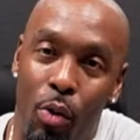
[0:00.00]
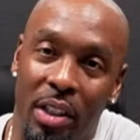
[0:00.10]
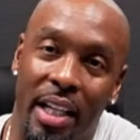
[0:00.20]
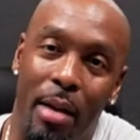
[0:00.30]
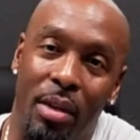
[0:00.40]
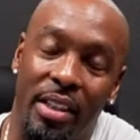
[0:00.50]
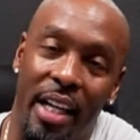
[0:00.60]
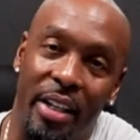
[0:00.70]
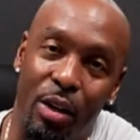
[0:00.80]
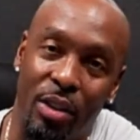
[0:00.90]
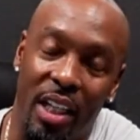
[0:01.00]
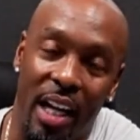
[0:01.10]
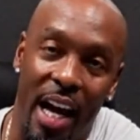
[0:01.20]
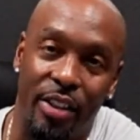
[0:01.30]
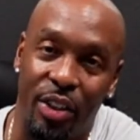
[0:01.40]
wasn't able to say no to
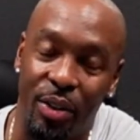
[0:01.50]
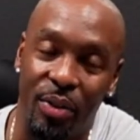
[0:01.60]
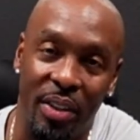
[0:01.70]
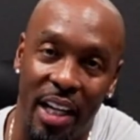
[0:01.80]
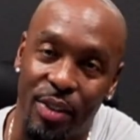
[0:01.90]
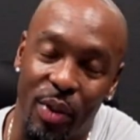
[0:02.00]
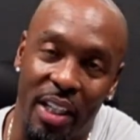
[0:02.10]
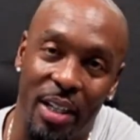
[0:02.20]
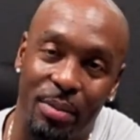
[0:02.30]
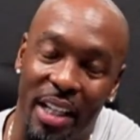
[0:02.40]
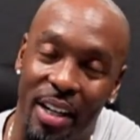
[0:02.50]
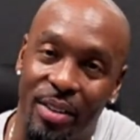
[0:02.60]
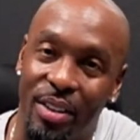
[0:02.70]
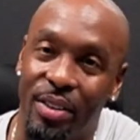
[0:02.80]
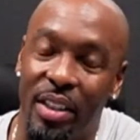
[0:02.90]
the last two. That's what it comes
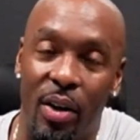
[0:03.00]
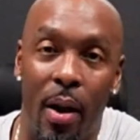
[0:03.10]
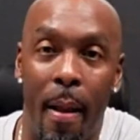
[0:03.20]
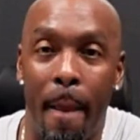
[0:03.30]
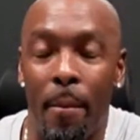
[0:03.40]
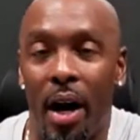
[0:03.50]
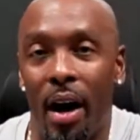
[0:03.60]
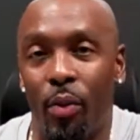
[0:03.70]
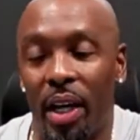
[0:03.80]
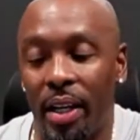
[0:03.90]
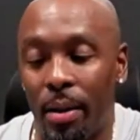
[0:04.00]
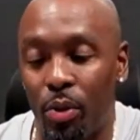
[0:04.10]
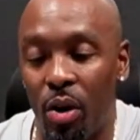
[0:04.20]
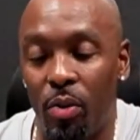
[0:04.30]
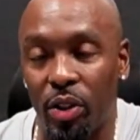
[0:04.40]
down to. So we ended
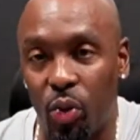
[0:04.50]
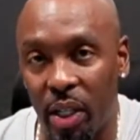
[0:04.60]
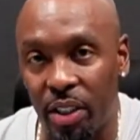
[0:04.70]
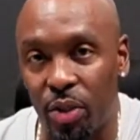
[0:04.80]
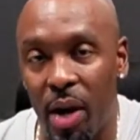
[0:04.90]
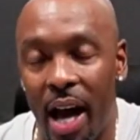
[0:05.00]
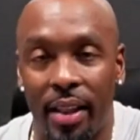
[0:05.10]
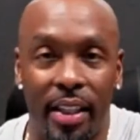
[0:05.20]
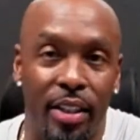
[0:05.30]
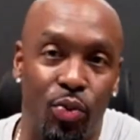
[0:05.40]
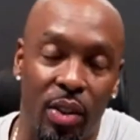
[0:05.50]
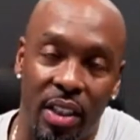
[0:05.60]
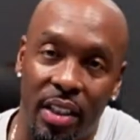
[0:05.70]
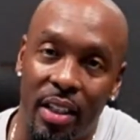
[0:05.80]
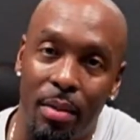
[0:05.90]
up going with 22 athletes,
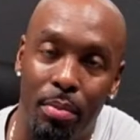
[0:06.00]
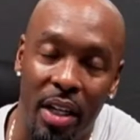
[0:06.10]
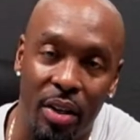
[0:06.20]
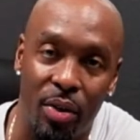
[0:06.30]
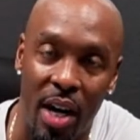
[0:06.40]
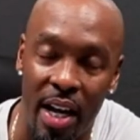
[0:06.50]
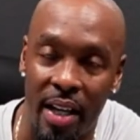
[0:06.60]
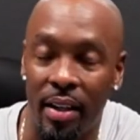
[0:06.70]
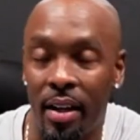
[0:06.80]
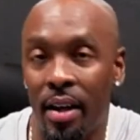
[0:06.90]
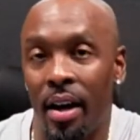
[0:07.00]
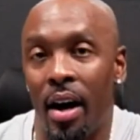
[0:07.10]
which ended up being great.